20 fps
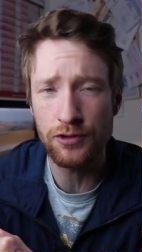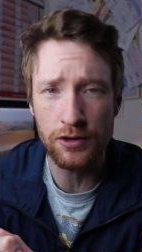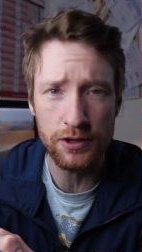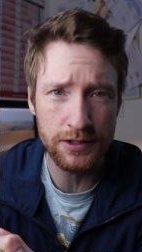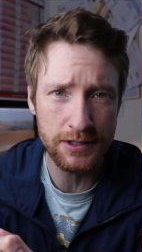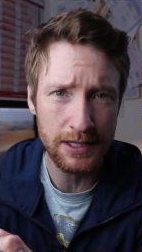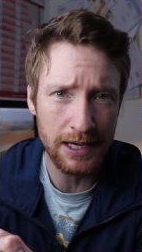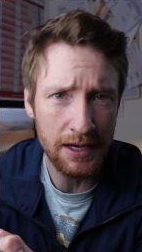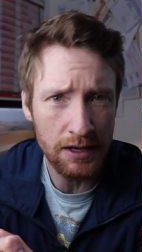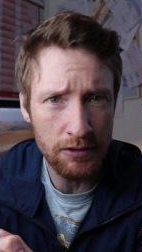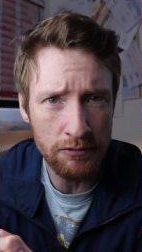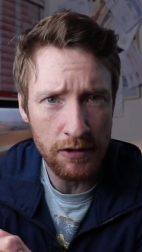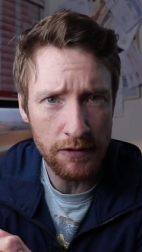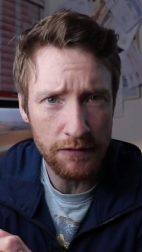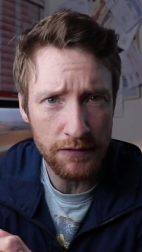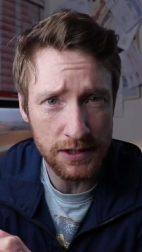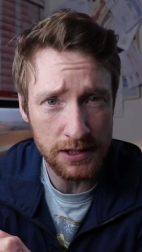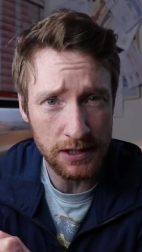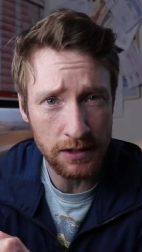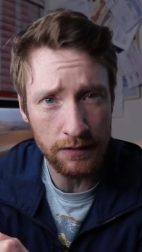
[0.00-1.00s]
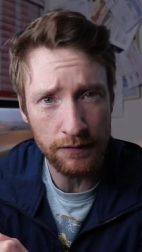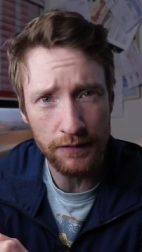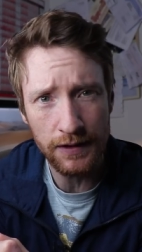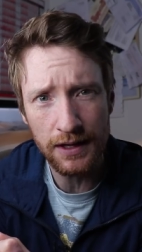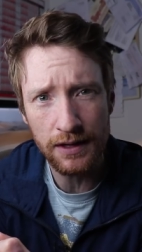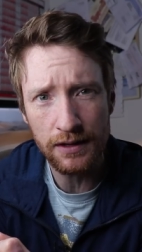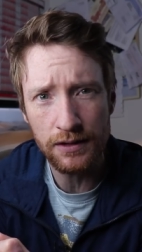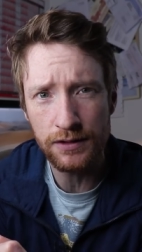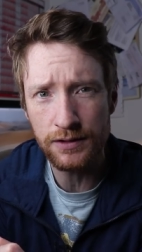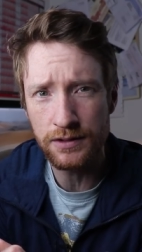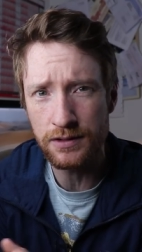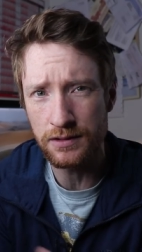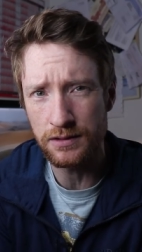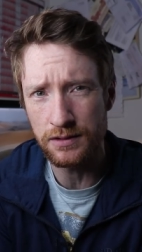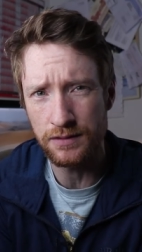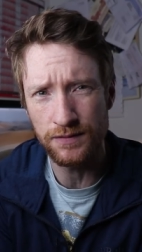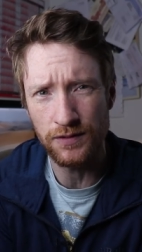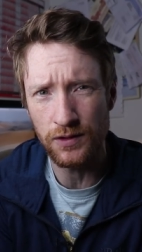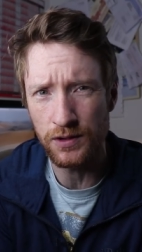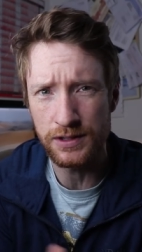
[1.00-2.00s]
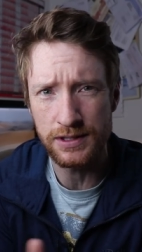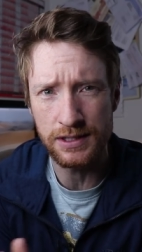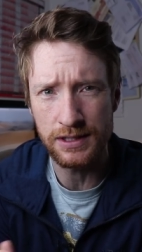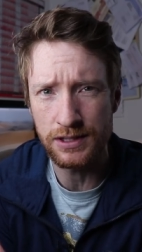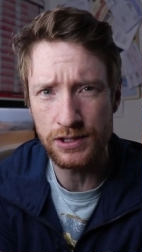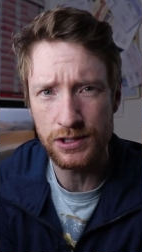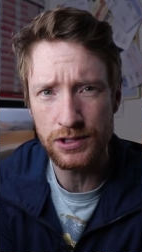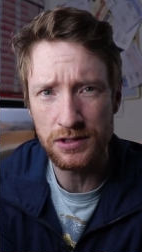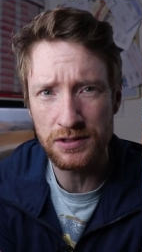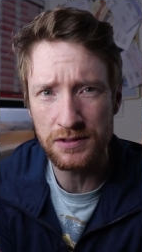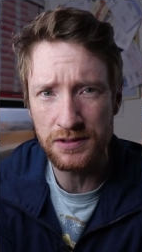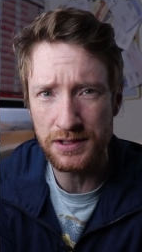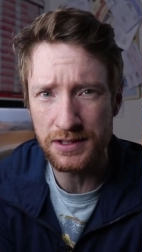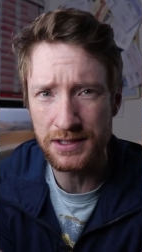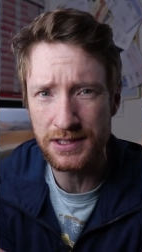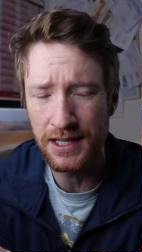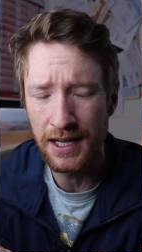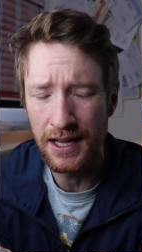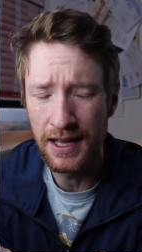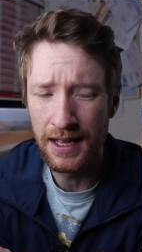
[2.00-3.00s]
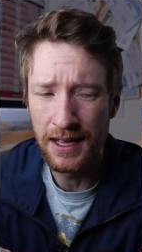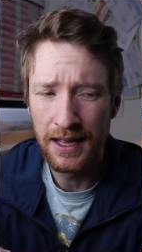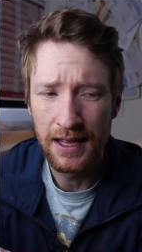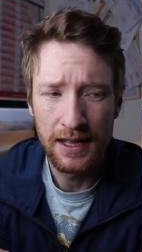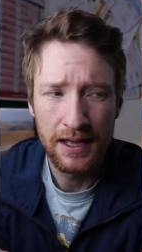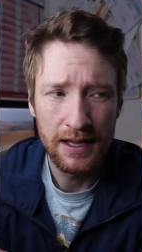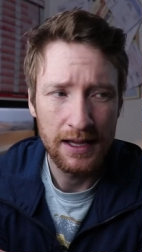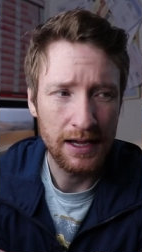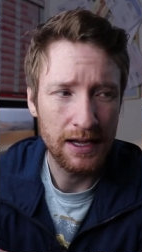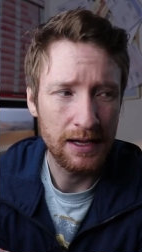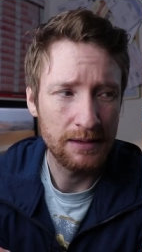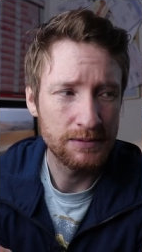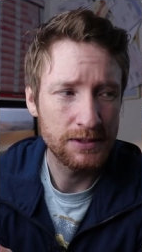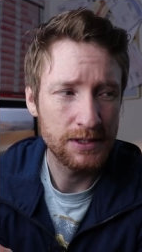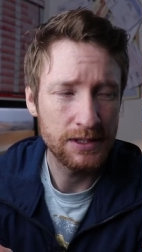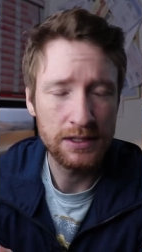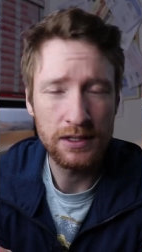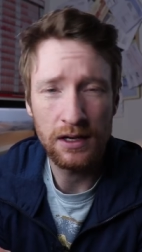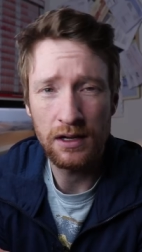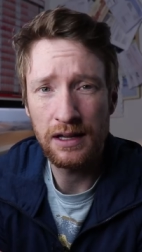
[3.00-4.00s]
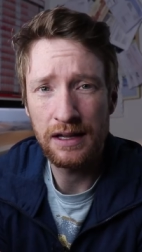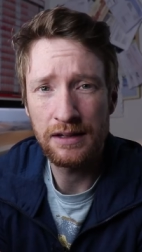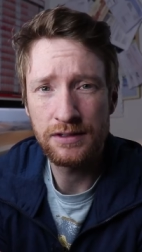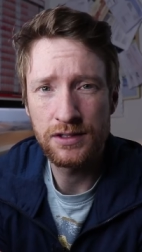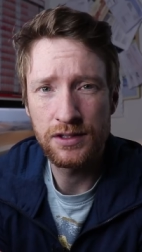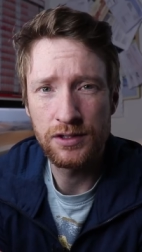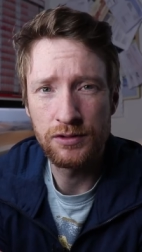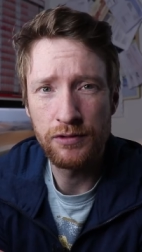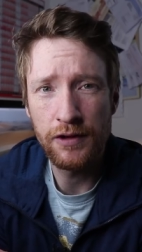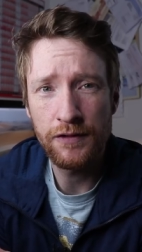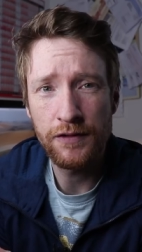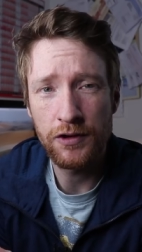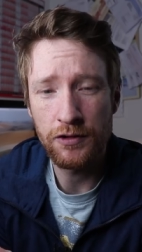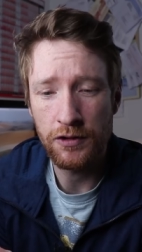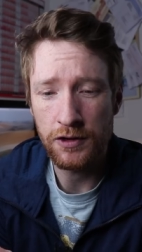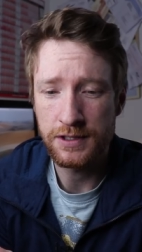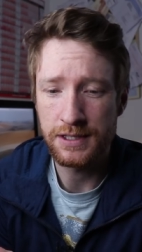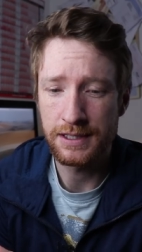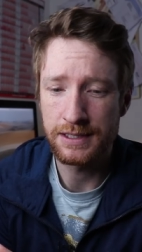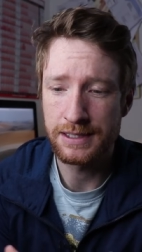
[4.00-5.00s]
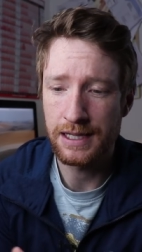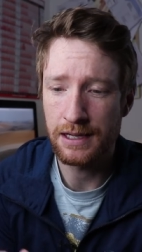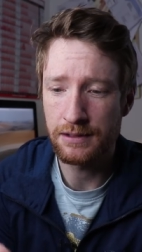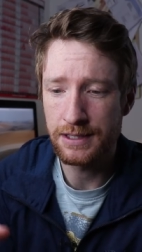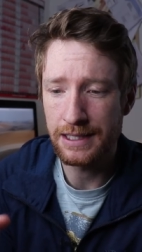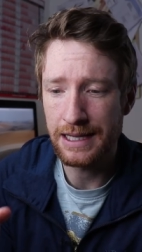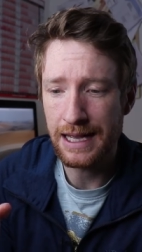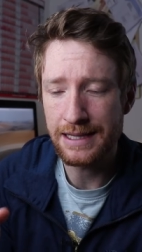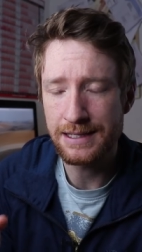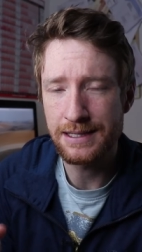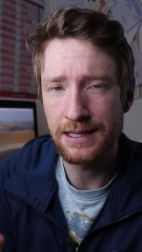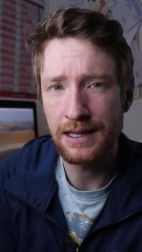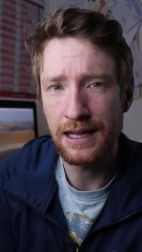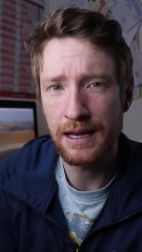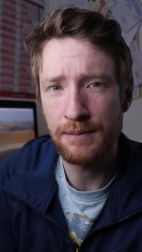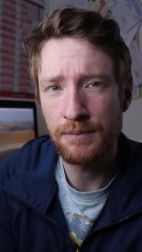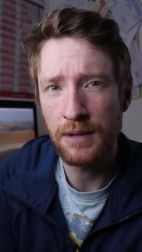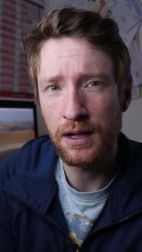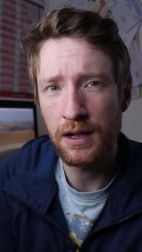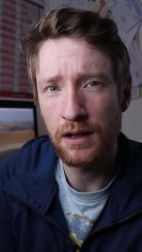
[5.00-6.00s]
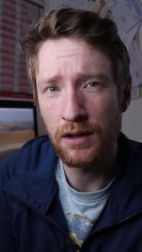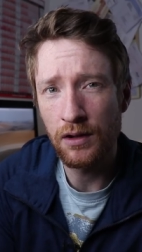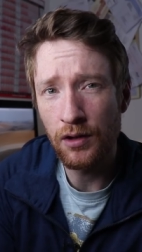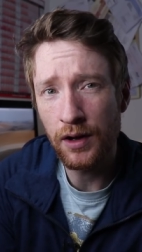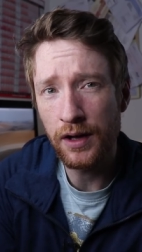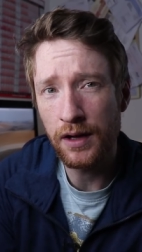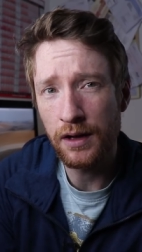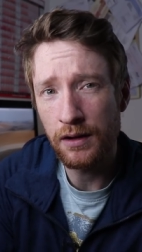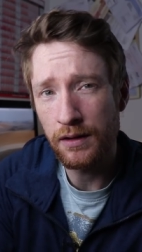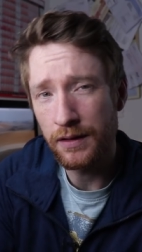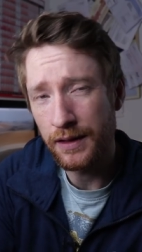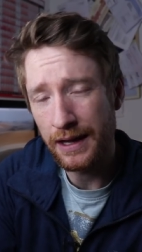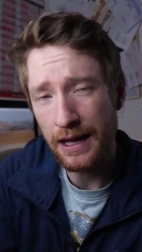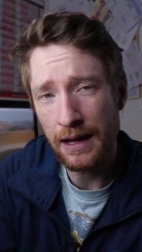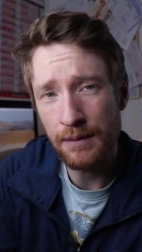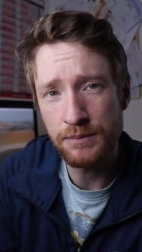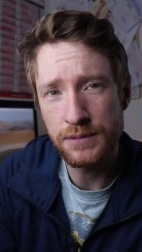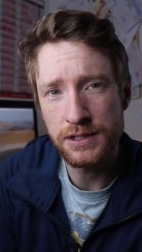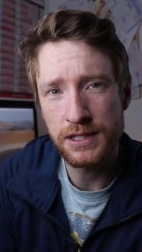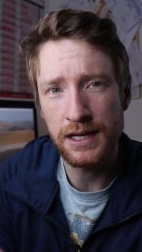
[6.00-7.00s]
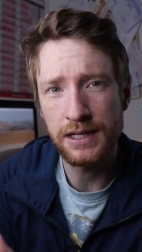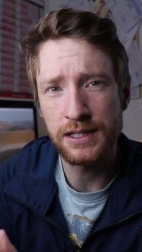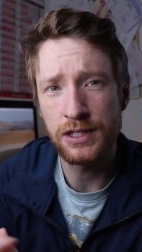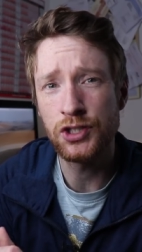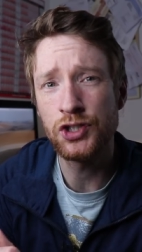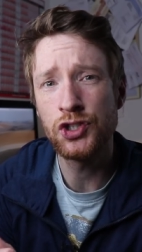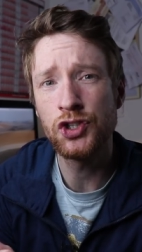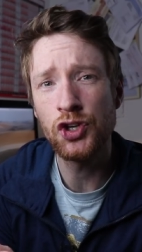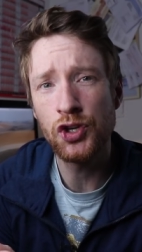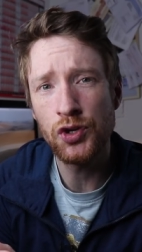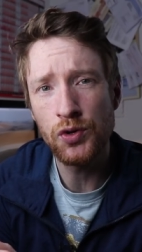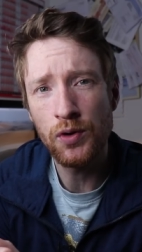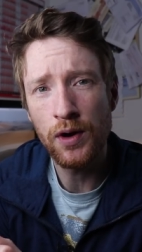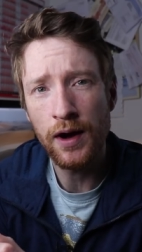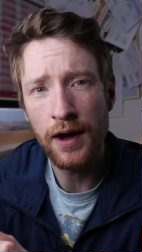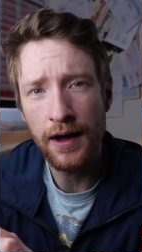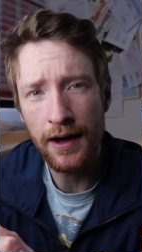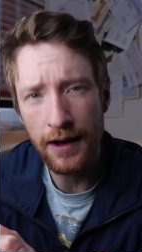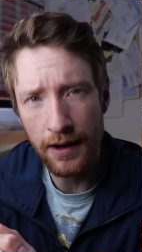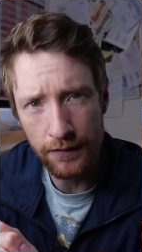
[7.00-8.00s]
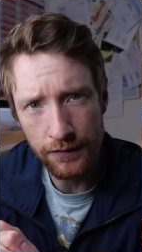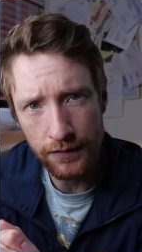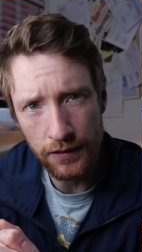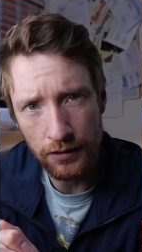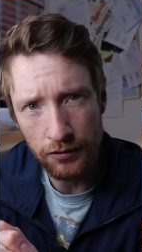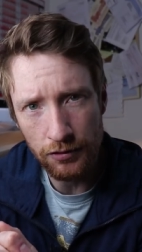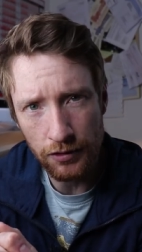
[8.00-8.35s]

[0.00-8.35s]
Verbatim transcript: cross any rivers in your vehicles because it voids the insurance. Um, so you're not allowed to do river crossings. Now, to get to Landmalaloiga and the campsite, you do have to